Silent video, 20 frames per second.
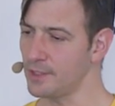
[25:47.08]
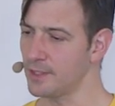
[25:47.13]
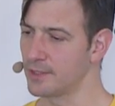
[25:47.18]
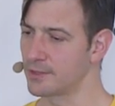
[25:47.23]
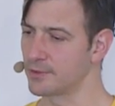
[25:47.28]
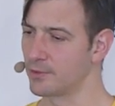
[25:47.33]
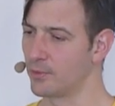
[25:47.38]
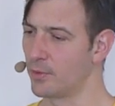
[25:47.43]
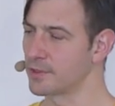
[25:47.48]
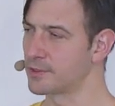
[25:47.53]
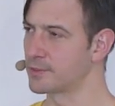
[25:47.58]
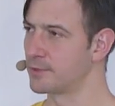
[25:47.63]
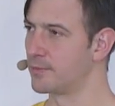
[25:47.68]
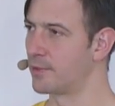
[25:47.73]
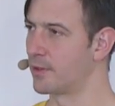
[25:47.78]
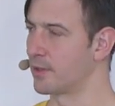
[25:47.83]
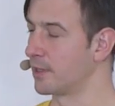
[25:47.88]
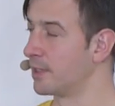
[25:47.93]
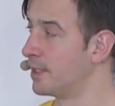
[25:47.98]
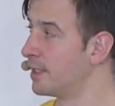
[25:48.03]
So what's a
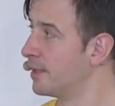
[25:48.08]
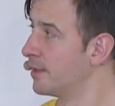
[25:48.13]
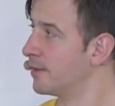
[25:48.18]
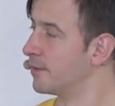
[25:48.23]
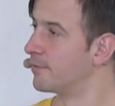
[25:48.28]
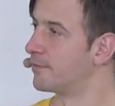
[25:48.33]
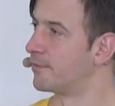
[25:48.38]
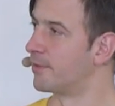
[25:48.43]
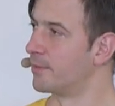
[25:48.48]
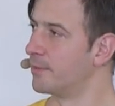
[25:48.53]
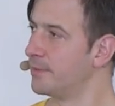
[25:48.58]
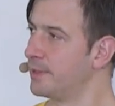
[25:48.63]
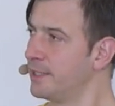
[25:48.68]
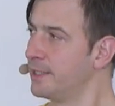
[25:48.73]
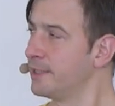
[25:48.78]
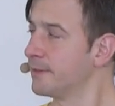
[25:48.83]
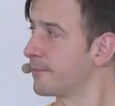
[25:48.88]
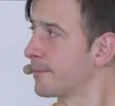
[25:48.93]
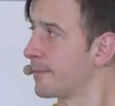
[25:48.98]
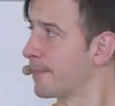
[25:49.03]
model? For
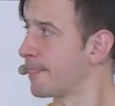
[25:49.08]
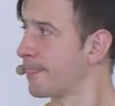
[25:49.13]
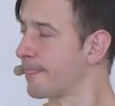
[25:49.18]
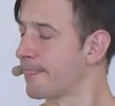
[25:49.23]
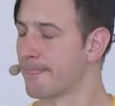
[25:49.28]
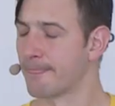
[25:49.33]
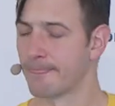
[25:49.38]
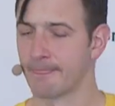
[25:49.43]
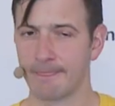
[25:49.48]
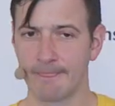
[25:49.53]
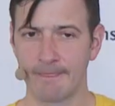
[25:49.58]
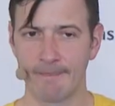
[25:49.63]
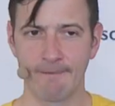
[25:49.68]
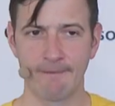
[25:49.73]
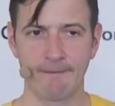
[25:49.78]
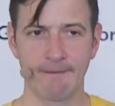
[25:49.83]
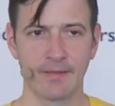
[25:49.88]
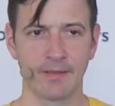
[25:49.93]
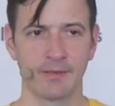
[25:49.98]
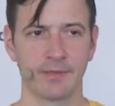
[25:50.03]
me,
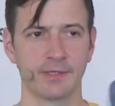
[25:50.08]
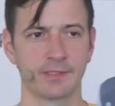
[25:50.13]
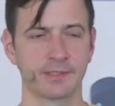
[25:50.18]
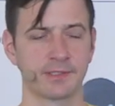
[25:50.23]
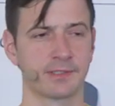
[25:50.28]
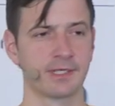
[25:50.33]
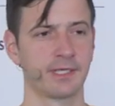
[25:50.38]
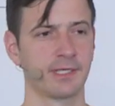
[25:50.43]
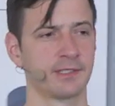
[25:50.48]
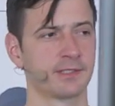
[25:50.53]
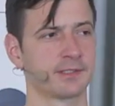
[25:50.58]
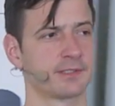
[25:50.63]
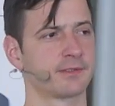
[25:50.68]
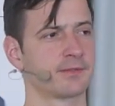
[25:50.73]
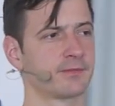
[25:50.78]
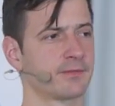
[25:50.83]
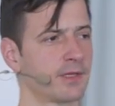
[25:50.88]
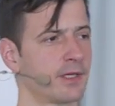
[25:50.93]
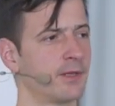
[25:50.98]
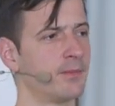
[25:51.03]
in this sense,
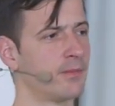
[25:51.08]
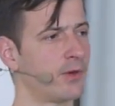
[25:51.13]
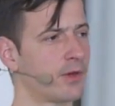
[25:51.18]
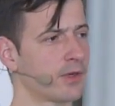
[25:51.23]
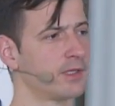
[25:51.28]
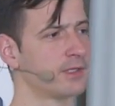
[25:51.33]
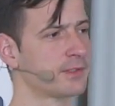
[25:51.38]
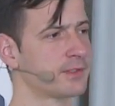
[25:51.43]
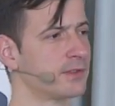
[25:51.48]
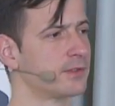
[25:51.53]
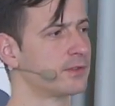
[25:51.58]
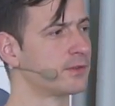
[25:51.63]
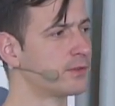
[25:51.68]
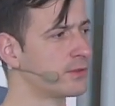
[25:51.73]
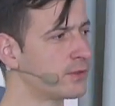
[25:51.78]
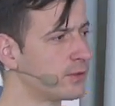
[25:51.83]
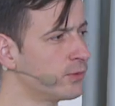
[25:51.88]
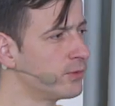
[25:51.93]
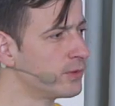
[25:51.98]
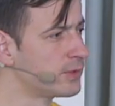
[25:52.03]
a model is a
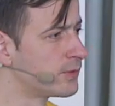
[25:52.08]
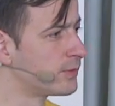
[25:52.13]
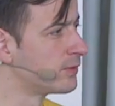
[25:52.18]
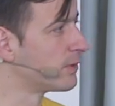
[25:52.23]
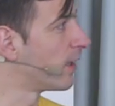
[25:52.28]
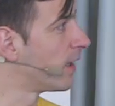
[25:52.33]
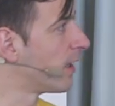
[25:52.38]
tool to